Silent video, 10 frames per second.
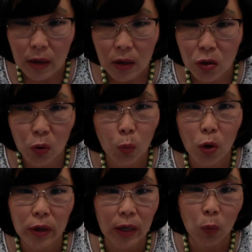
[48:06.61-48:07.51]
You're
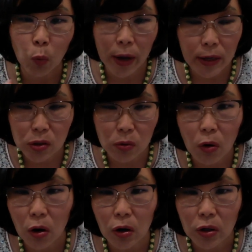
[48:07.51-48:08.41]
working way too
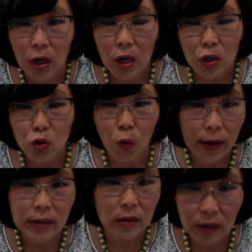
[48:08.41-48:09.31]
hard
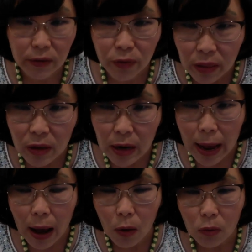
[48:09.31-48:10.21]
trying to live in the
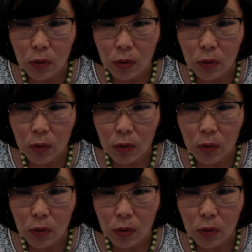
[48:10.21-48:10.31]
now,